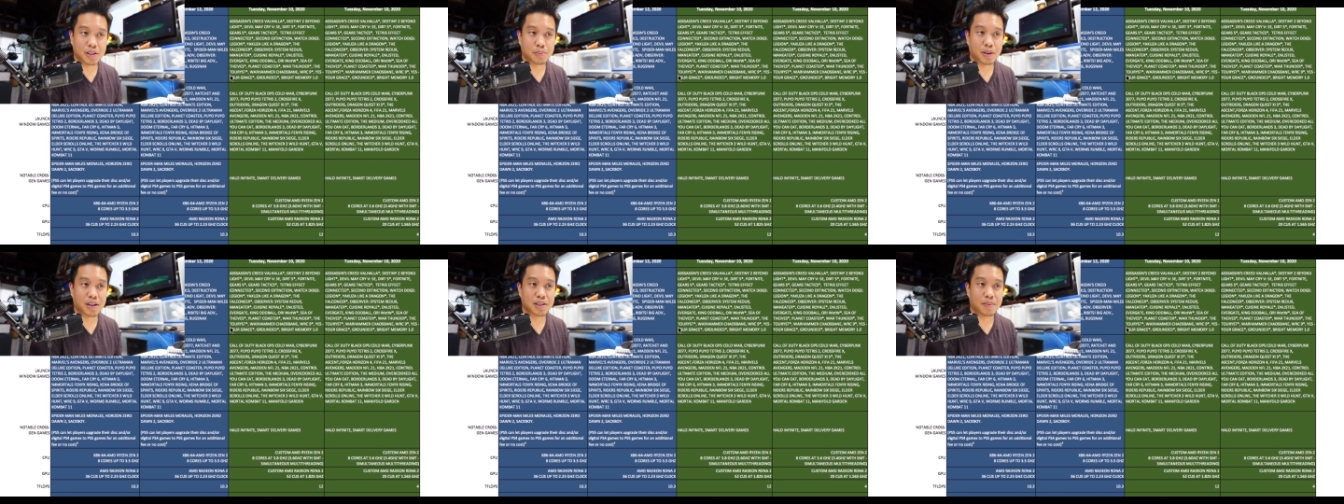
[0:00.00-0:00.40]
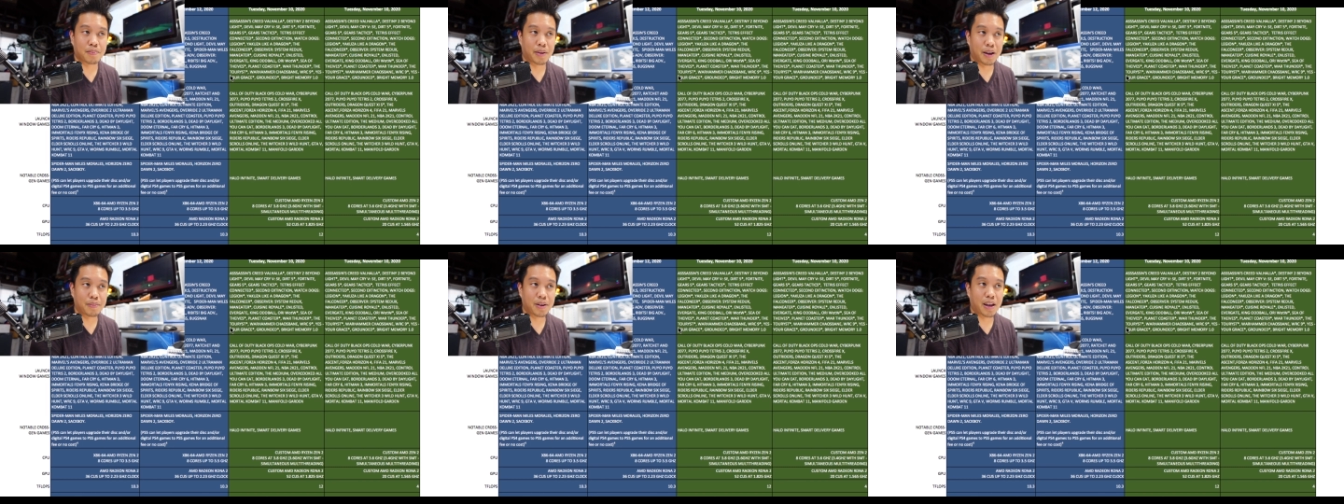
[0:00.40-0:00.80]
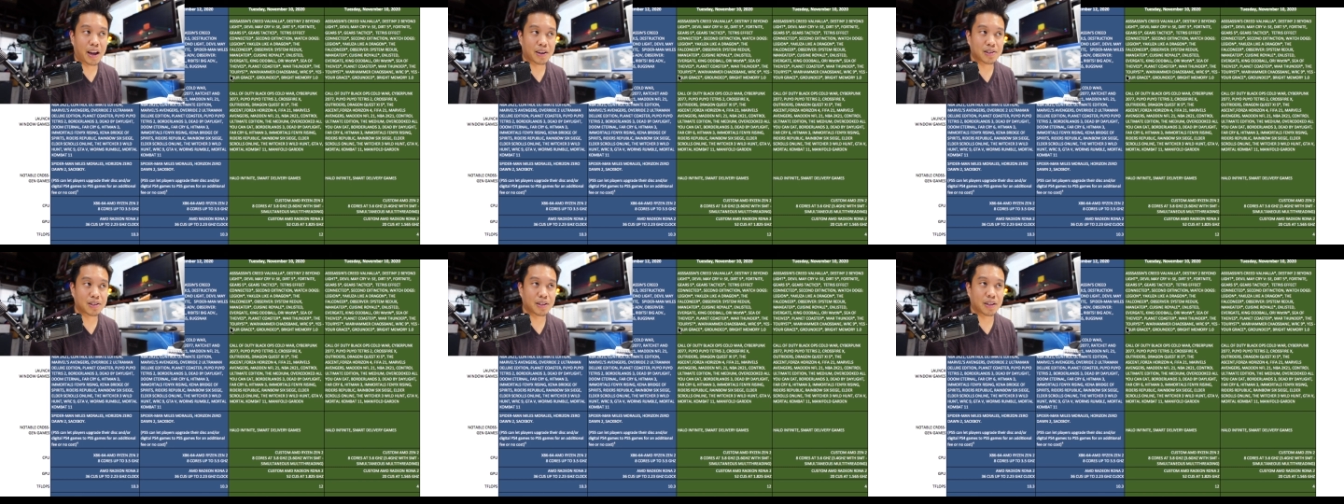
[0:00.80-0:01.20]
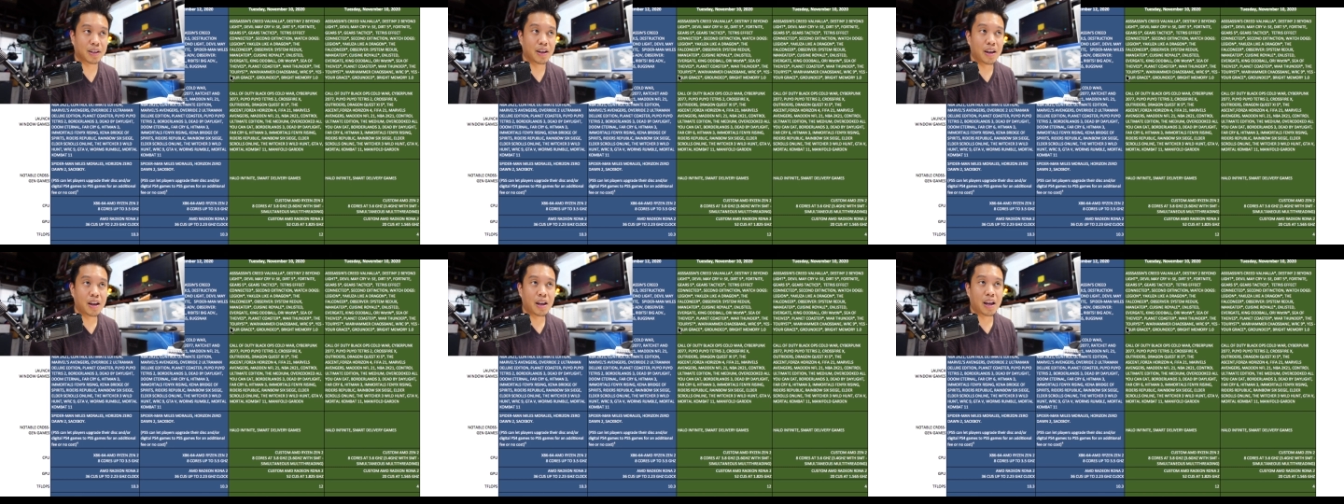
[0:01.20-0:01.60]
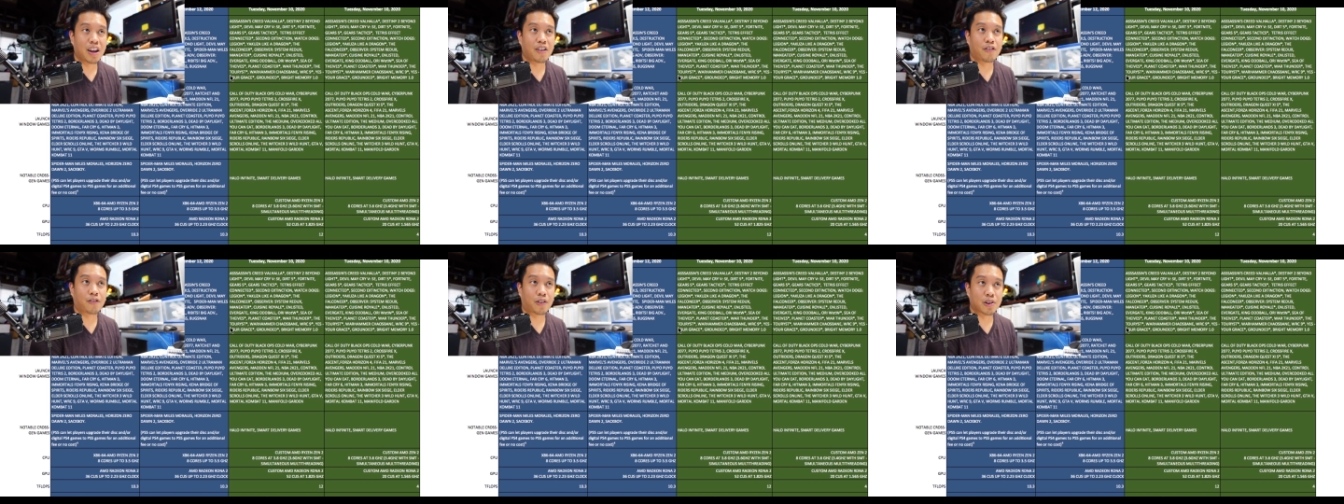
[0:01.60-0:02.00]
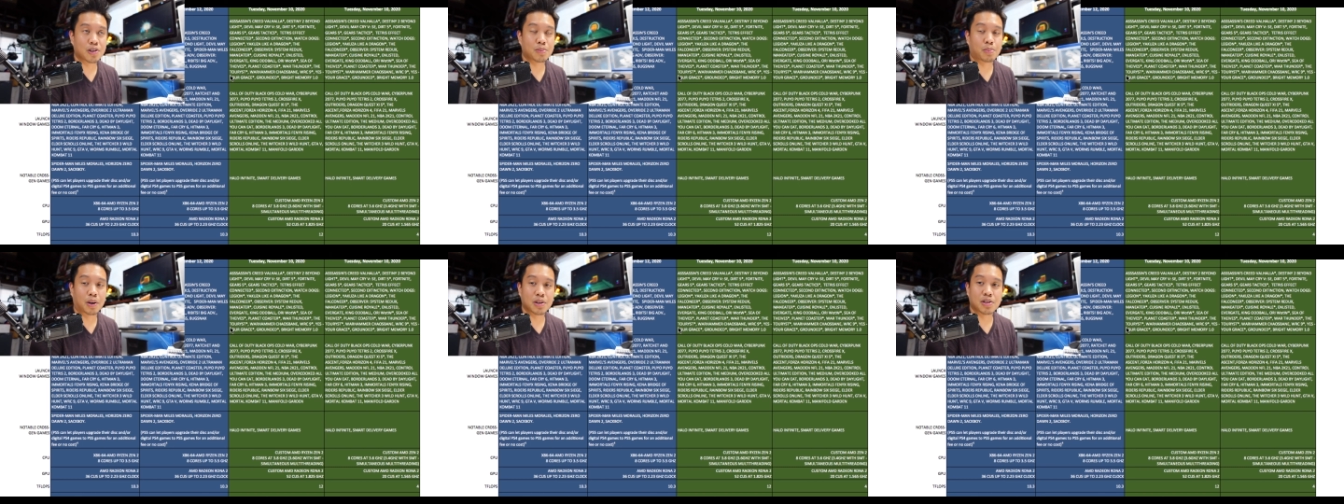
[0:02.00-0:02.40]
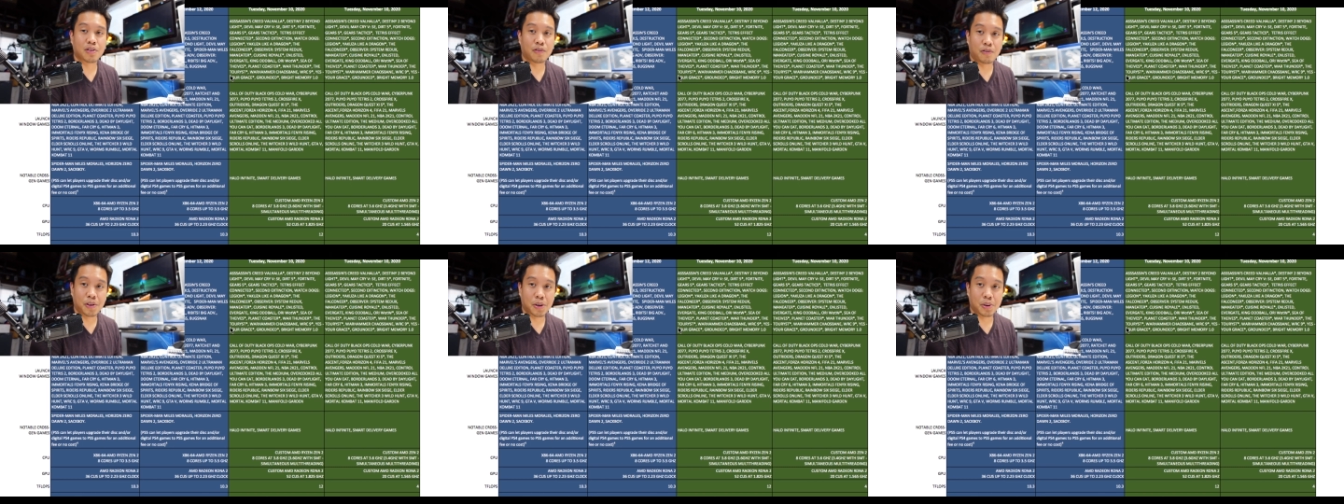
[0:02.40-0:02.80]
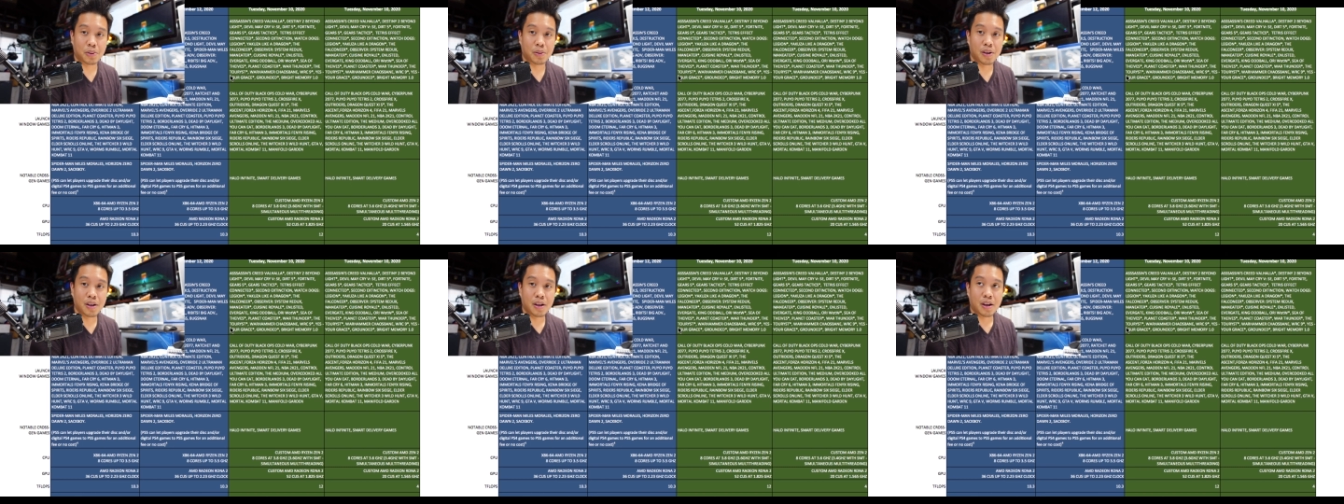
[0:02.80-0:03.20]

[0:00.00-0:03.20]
is because it might be actually a first person view